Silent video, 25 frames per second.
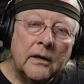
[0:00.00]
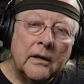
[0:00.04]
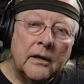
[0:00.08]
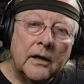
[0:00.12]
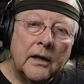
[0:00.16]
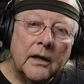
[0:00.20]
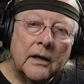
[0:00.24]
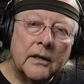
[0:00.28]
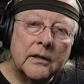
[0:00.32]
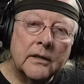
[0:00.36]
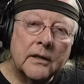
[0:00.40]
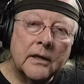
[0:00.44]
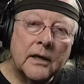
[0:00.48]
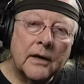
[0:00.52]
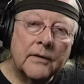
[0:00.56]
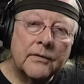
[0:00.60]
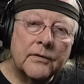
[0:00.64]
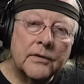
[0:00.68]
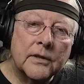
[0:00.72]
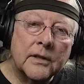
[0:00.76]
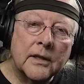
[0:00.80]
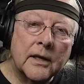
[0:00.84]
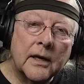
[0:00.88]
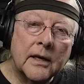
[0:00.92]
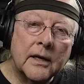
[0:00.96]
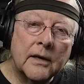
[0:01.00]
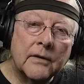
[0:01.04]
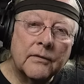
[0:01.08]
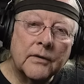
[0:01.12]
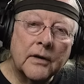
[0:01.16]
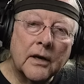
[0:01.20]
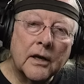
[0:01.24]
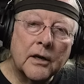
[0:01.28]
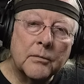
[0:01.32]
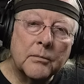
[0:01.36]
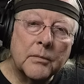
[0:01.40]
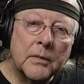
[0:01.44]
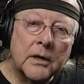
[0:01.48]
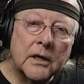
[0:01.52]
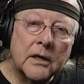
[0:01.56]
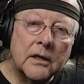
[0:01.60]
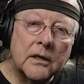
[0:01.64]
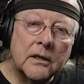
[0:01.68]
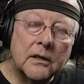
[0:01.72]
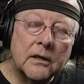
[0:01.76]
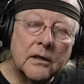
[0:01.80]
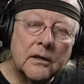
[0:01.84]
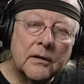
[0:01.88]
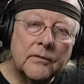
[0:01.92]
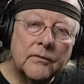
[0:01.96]
And then after that, I've got to make
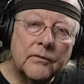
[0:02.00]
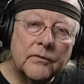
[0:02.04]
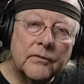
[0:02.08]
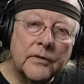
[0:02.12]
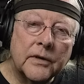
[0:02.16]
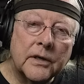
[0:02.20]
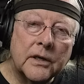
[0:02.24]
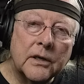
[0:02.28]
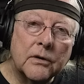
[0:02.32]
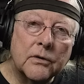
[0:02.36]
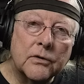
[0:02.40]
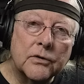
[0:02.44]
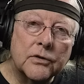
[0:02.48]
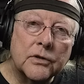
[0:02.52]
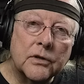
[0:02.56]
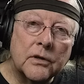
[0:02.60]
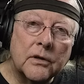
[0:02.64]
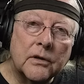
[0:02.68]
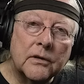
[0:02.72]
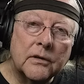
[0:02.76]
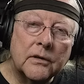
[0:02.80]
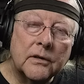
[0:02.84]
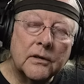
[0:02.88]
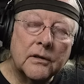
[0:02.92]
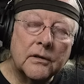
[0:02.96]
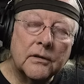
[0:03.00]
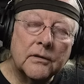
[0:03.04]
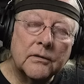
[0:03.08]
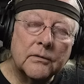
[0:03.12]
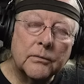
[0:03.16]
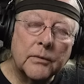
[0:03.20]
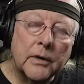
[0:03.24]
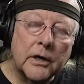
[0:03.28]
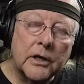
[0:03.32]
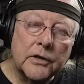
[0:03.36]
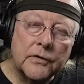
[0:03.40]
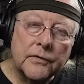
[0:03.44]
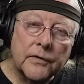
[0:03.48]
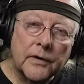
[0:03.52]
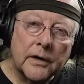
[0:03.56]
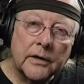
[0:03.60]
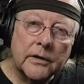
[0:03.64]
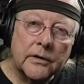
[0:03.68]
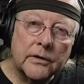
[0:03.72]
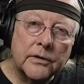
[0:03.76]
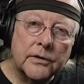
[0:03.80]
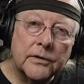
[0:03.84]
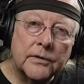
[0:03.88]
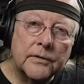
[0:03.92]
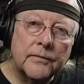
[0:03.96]
videos on
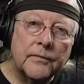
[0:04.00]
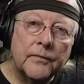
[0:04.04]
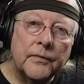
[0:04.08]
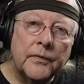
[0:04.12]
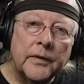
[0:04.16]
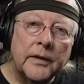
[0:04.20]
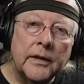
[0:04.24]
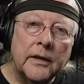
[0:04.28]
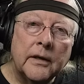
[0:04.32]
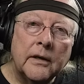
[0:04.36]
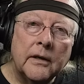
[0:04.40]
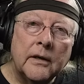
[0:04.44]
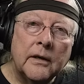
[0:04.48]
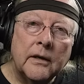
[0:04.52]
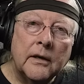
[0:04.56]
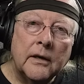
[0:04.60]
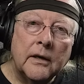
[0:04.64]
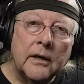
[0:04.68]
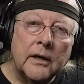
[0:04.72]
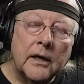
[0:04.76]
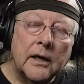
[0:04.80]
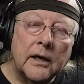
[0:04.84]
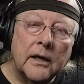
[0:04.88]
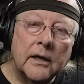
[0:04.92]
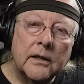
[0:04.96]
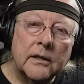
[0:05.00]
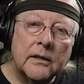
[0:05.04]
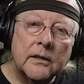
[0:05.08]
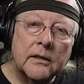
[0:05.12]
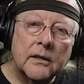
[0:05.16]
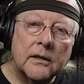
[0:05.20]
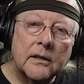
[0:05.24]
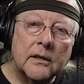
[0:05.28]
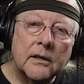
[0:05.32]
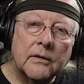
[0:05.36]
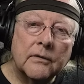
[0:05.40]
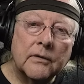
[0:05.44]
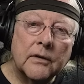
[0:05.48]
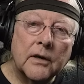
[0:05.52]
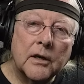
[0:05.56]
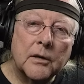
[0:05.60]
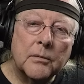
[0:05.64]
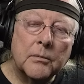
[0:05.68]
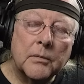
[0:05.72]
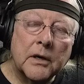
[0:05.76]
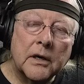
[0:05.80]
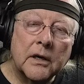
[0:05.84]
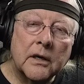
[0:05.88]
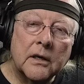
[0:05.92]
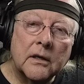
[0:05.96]
rangefinders. And then I've got to
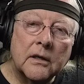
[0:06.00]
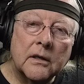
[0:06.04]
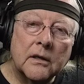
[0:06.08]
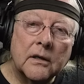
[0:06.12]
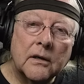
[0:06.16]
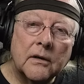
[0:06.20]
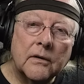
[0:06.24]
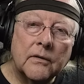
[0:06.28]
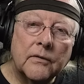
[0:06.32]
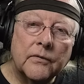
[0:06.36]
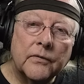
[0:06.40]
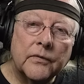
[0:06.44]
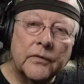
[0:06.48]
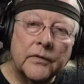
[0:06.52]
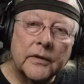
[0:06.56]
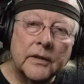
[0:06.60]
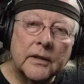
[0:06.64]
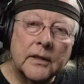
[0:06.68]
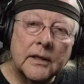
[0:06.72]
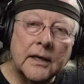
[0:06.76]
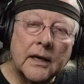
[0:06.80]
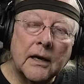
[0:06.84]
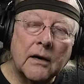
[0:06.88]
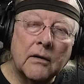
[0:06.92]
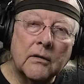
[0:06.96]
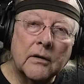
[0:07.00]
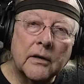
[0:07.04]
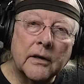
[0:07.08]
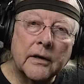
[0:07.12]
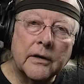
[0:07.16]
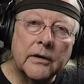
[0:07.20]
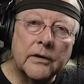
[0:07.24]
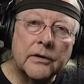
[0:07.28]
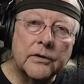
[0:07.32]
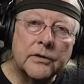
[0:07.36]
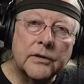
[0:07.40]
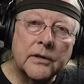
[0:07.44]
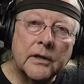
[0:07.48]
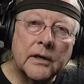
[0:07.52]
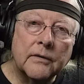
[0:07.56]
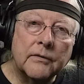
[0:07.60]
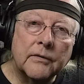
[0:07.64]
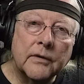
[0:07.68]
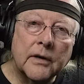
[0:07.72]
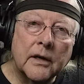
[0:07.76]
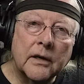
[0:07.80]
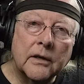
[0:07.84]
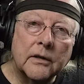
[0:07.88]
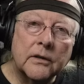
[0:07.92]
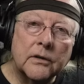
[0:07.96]
make the outliers. Then I've
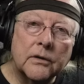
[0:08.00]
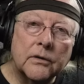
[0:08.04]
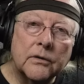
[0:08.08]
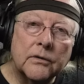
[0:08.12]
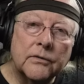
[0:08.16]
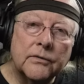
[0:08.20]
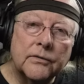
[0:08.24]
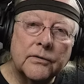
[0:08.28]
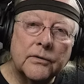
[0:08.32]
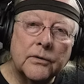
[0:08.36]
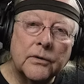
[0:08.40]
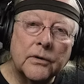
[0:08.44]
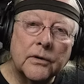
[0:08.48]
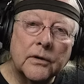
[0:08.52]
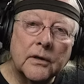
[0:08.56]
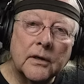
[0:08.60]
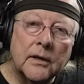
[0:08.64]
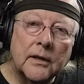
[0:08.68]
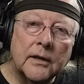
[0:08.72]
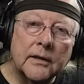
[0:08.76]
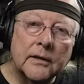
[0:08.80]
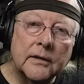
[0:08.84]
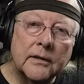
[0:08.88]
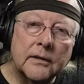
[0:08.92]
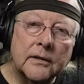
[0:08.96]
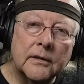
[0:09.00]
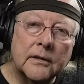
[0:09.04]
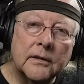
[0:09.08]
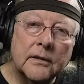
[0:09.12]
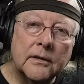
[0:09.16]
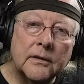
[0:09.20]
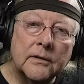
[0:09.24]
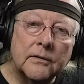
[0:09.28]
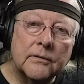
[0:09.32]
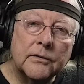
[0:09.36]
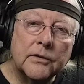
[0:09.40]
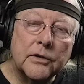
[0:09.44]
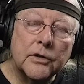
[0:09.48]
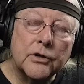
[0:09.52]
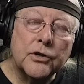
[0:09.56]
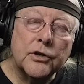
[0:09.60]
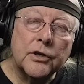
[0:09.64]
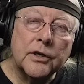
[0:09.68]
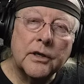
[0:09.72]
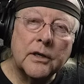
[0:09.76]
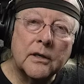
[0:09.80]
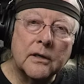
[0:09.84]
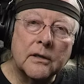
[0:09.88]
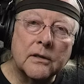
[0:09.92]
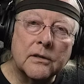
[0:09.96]
got to go for like
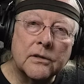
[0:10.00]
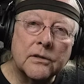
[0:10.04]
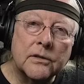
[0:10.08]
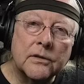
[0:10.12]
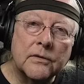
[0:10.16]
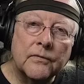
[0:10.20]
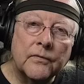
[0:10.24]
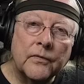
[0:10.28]
Yashicas